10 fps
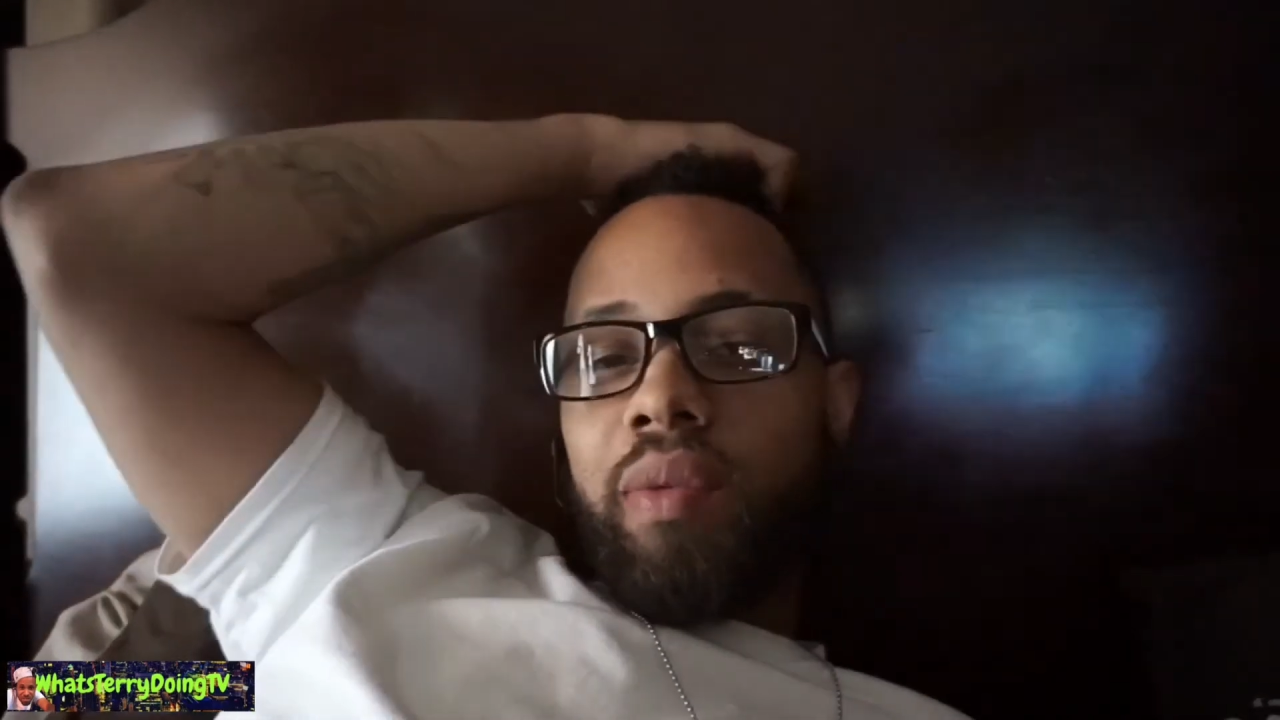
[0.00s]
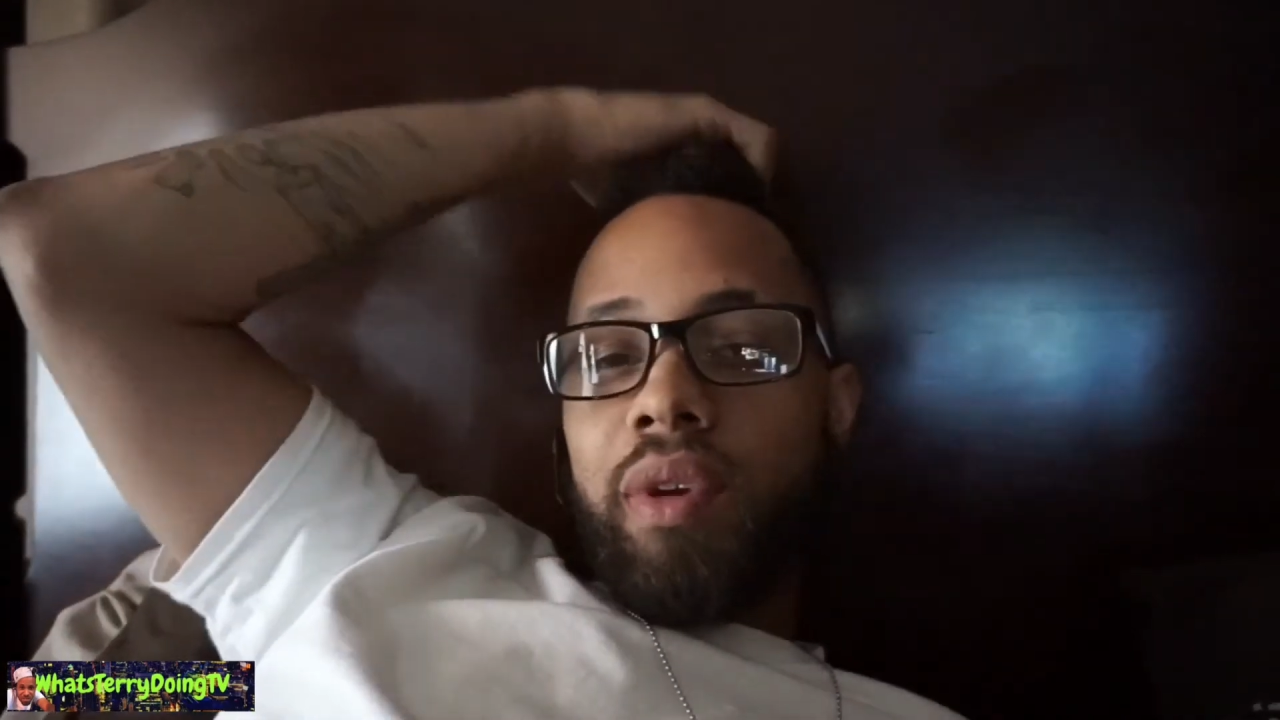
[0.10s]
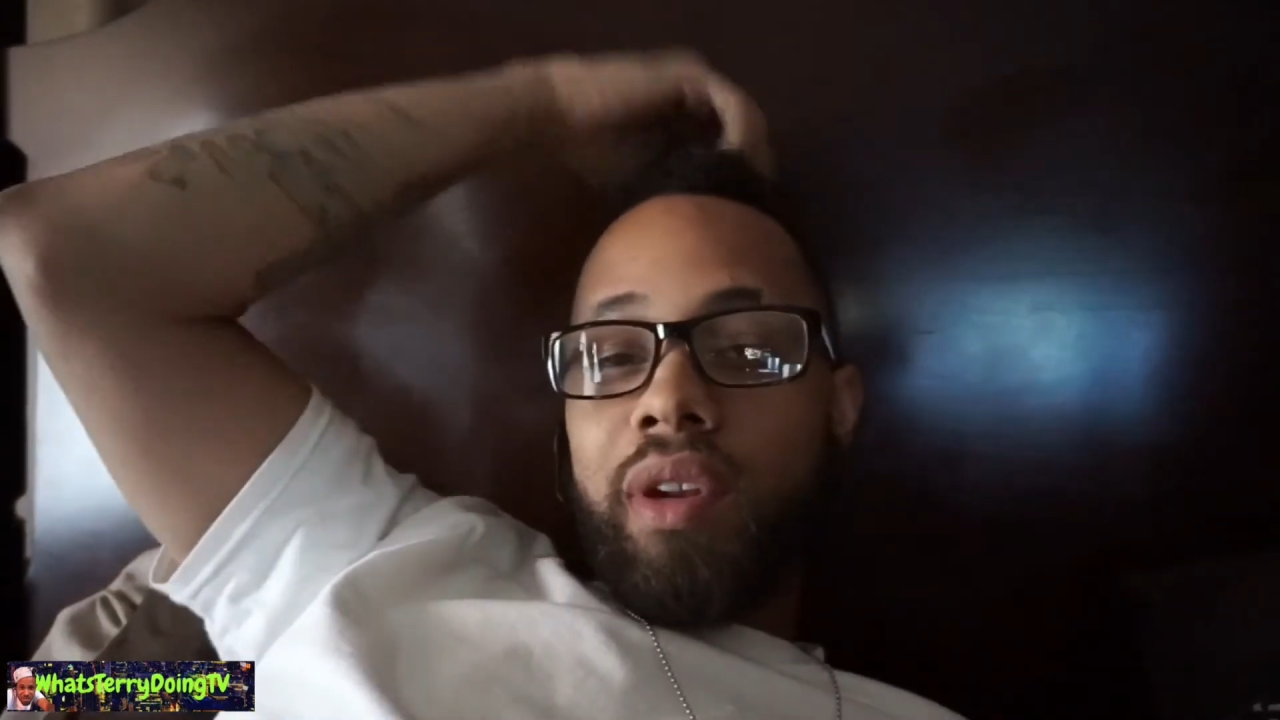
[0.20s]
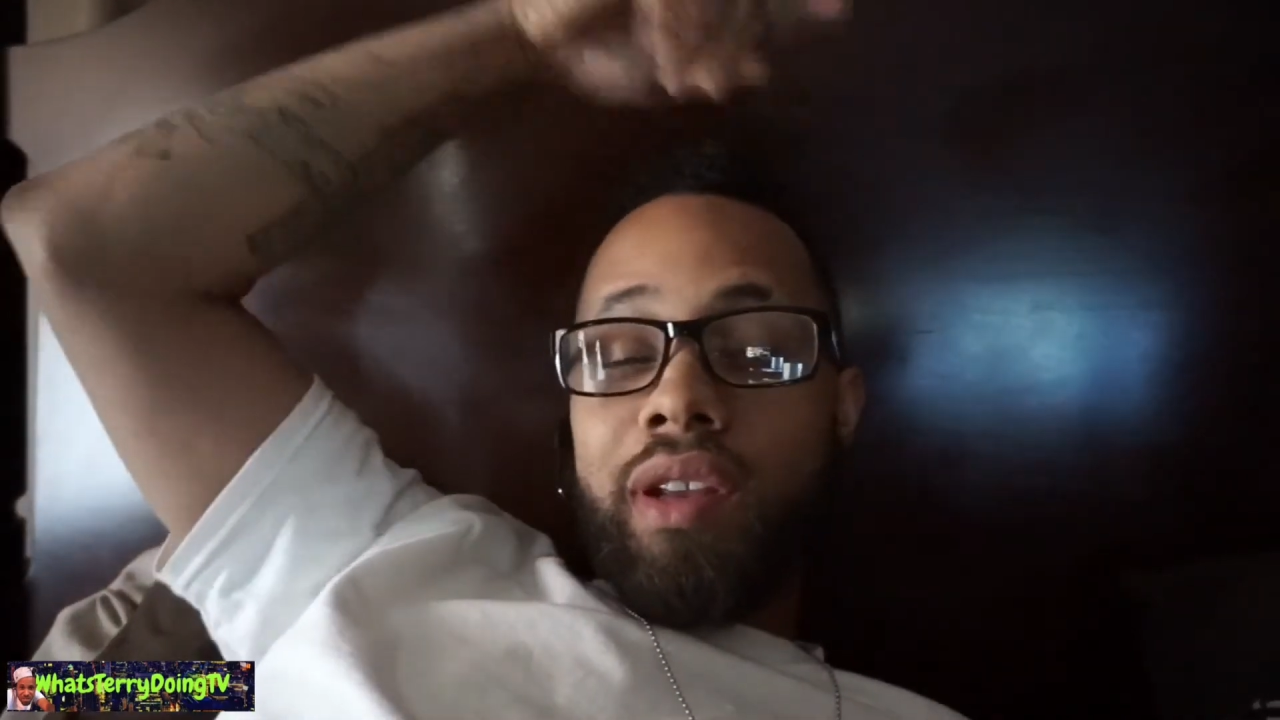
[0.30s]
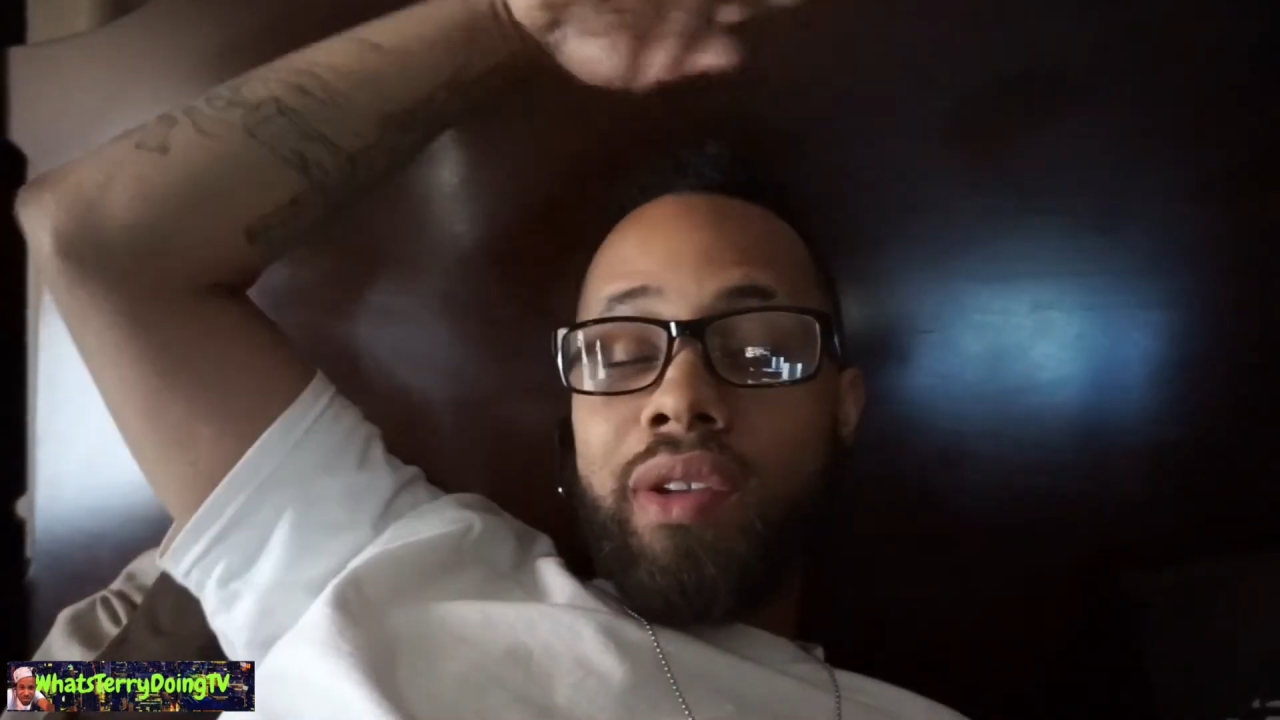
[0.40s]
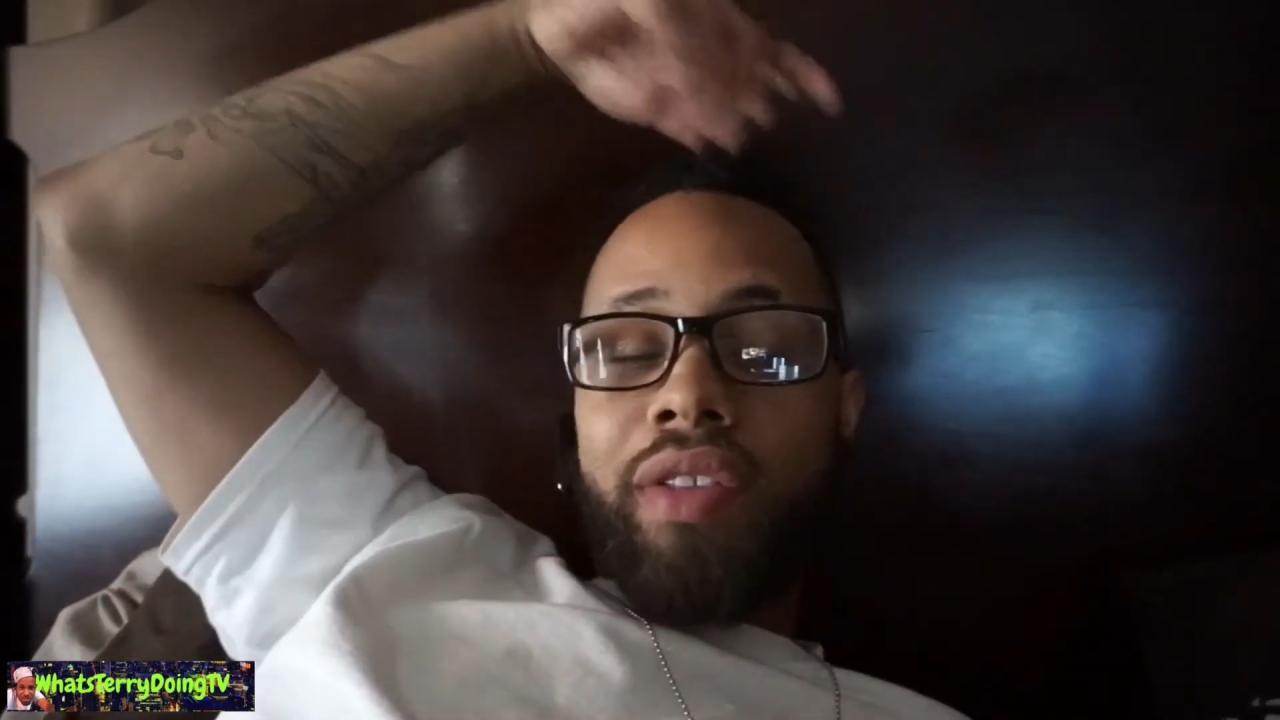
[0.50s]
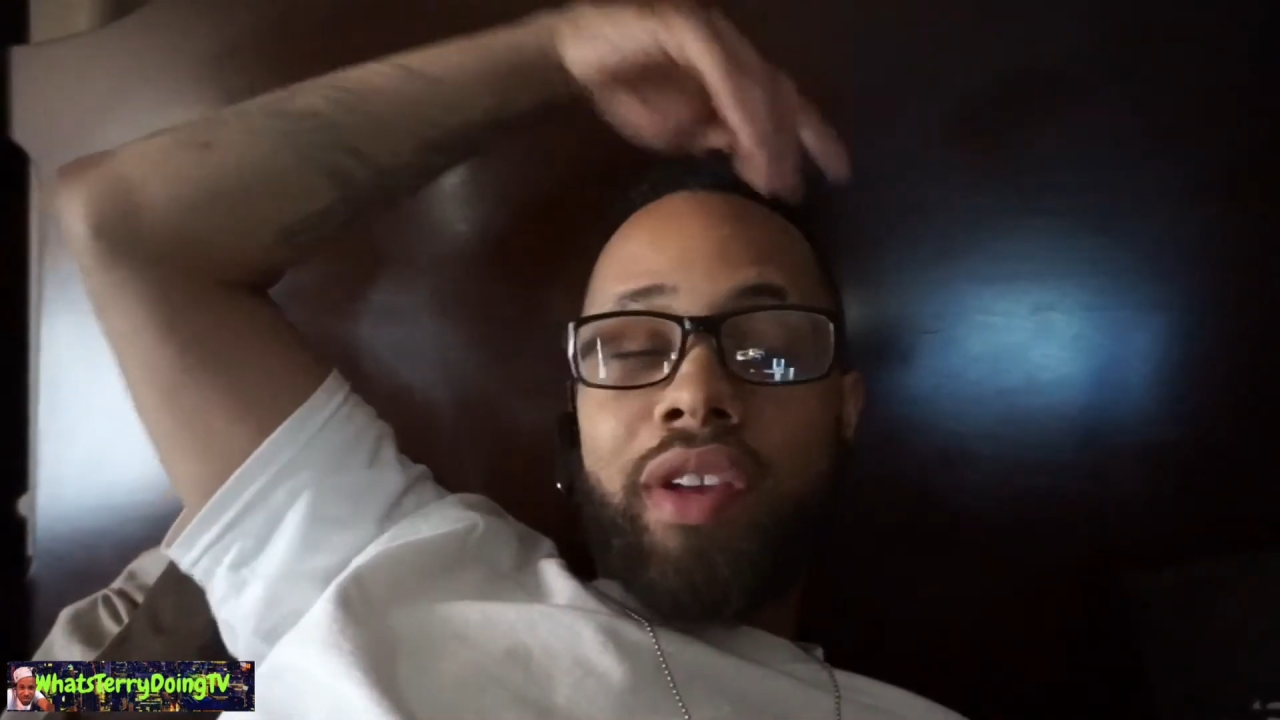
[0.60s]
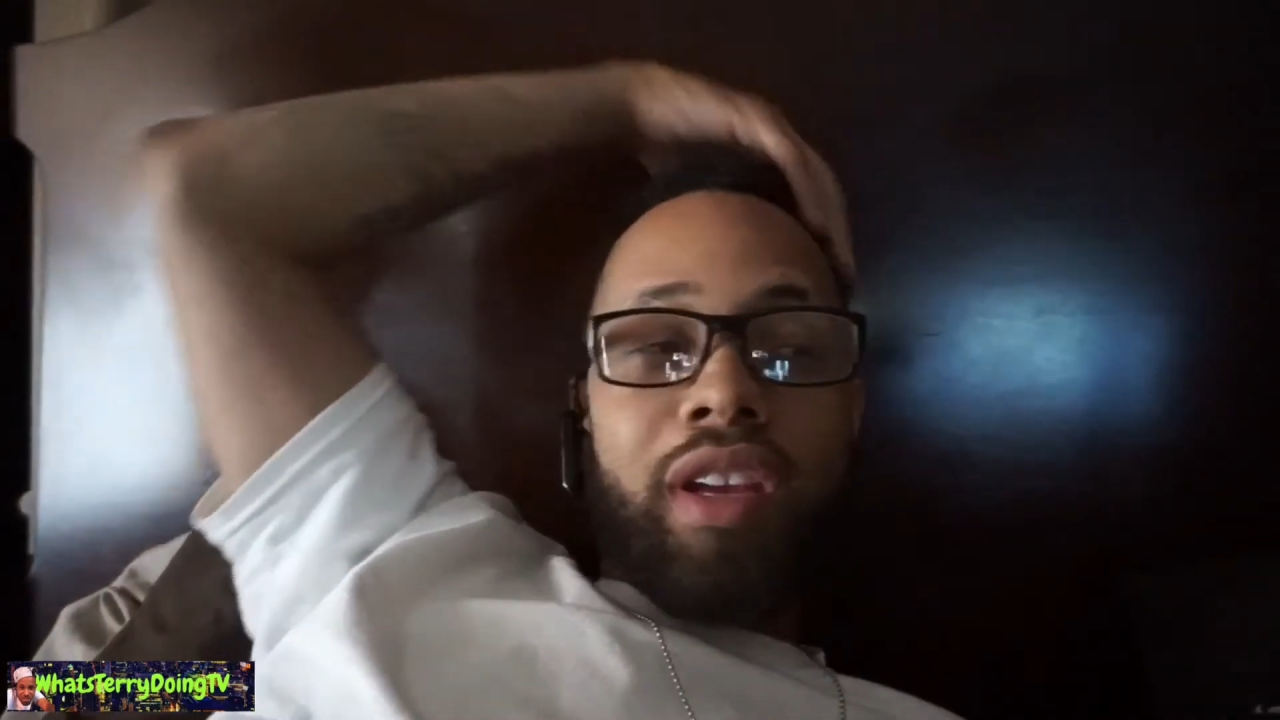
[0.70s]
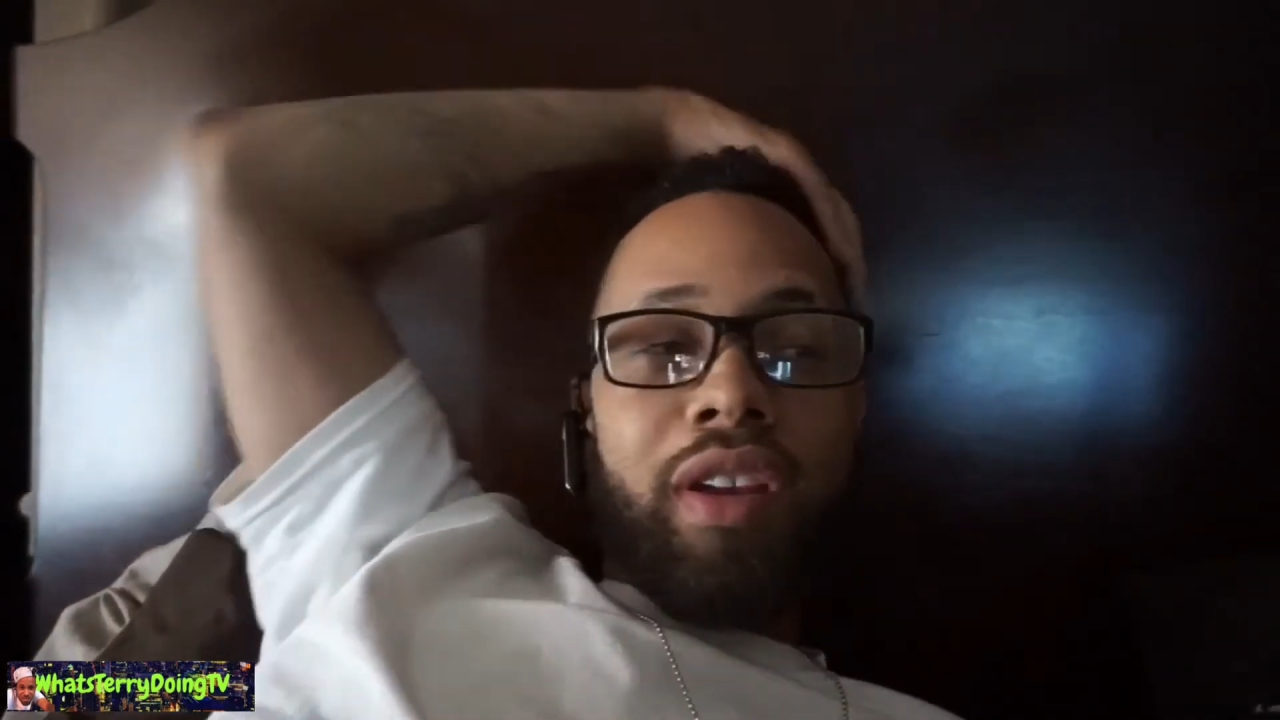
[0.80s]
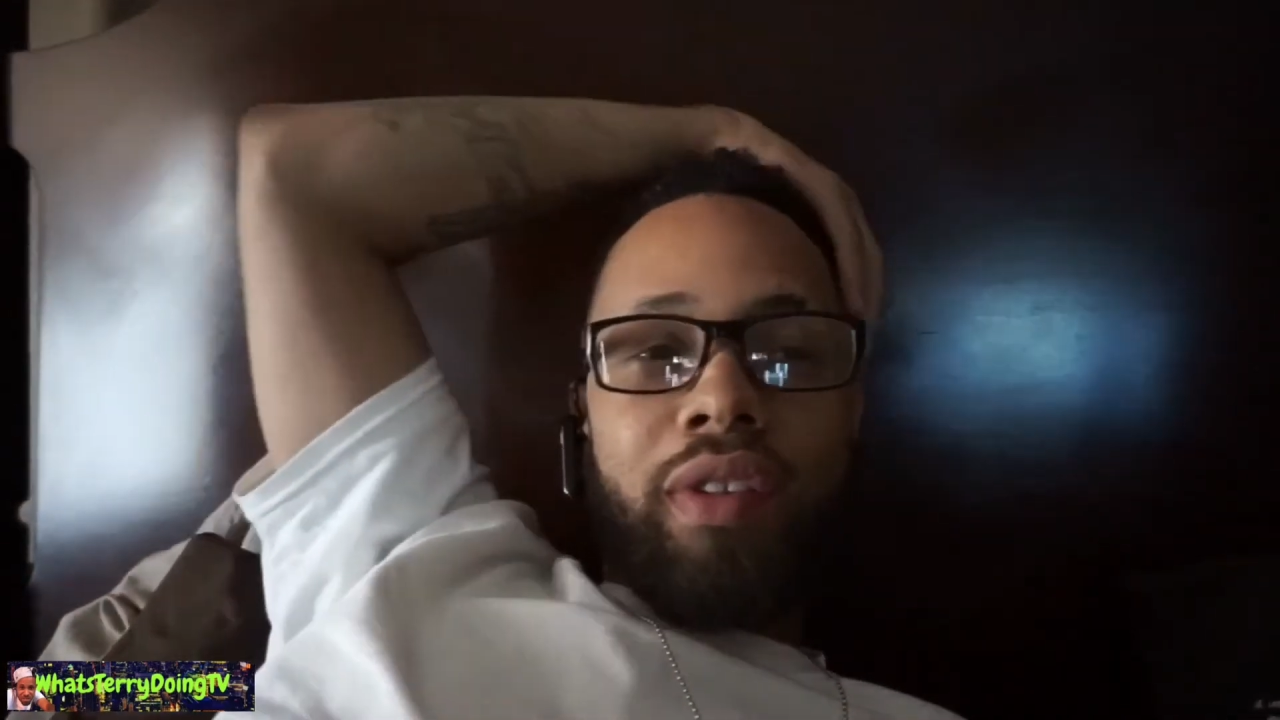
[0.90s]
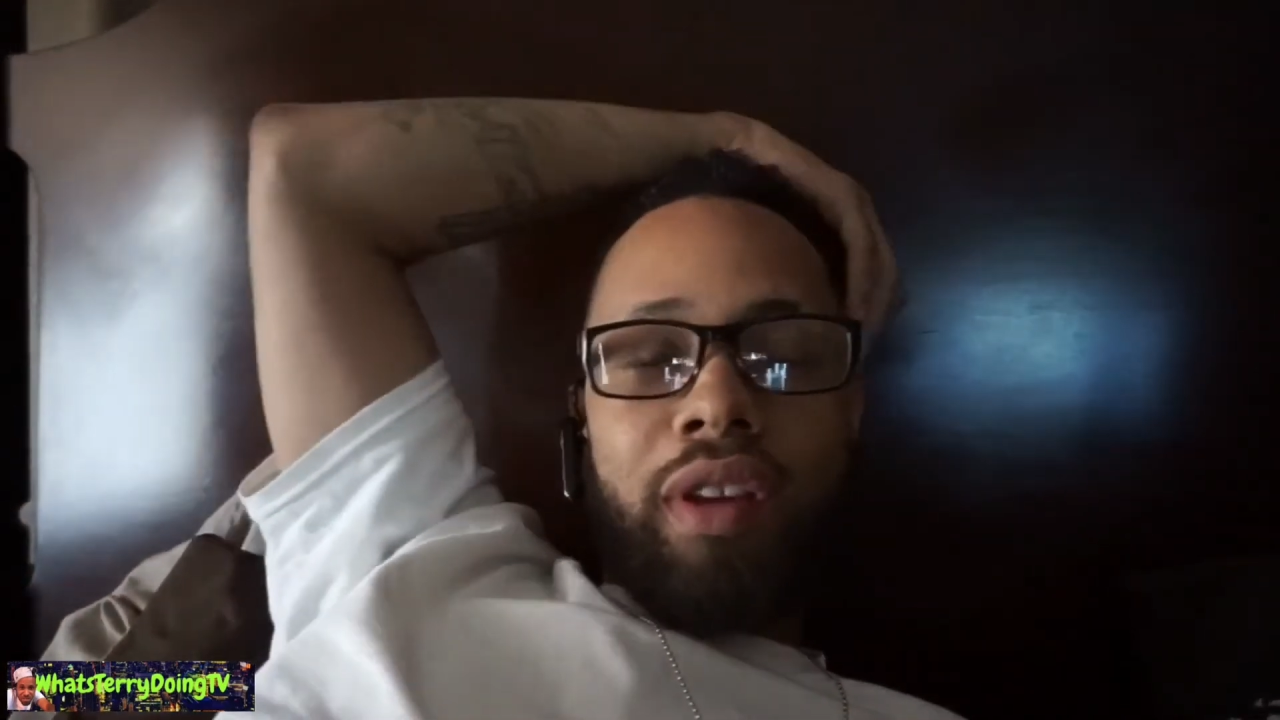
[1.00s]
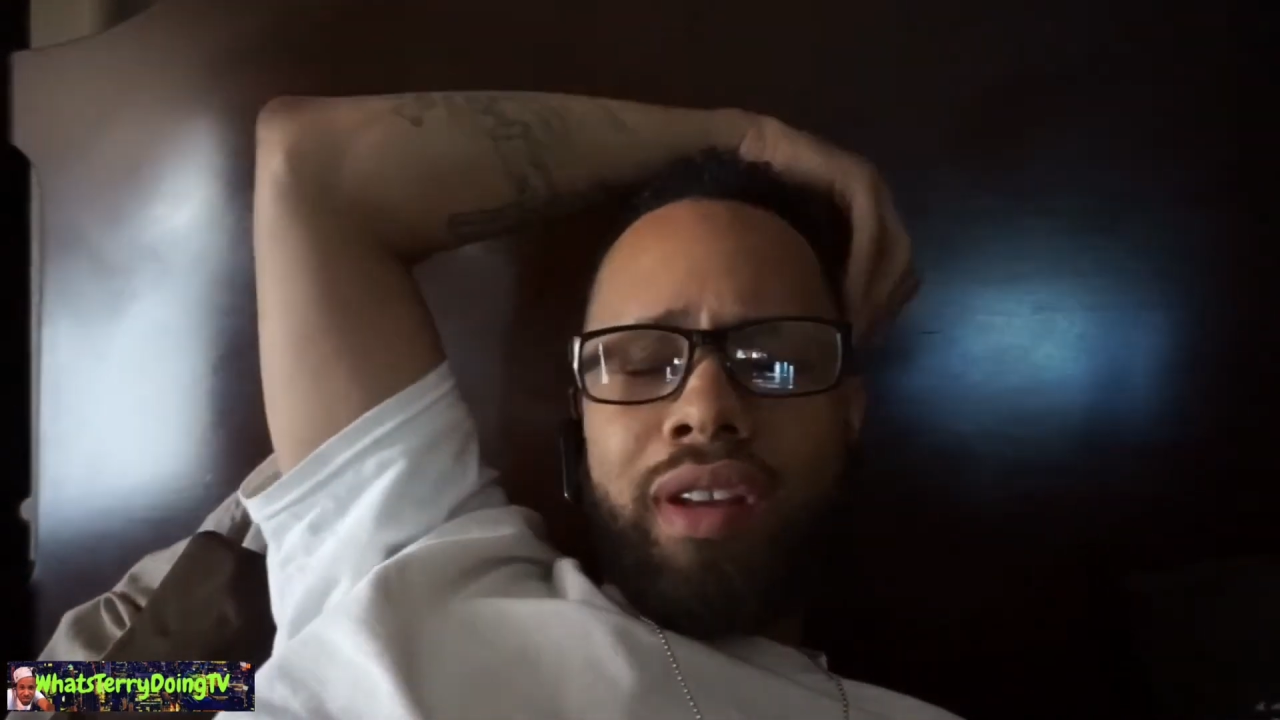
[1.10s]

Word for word: Well, that's I think he,